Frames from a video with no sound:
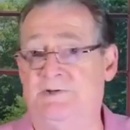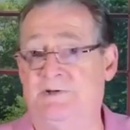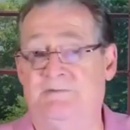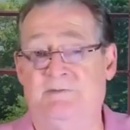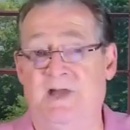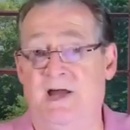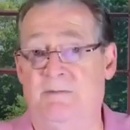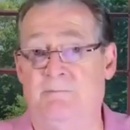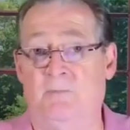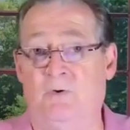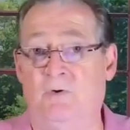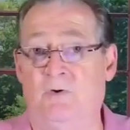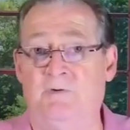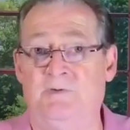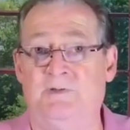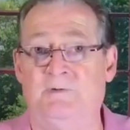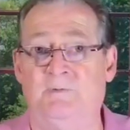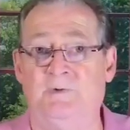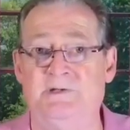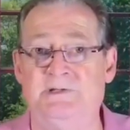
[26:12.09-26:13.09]
if not more,
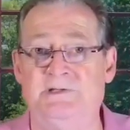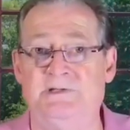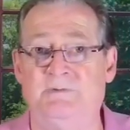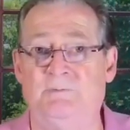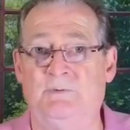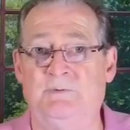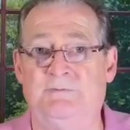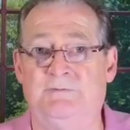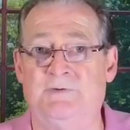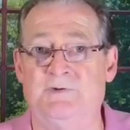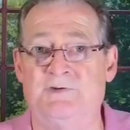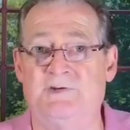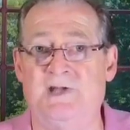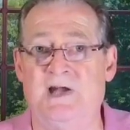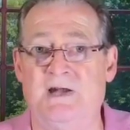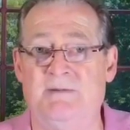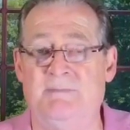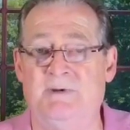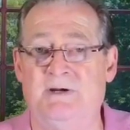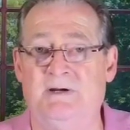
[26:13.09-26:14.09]
than we did when we first
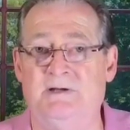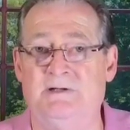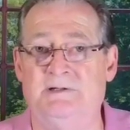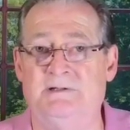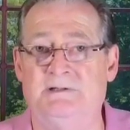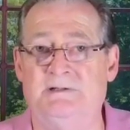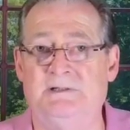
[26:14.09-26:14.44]
got married.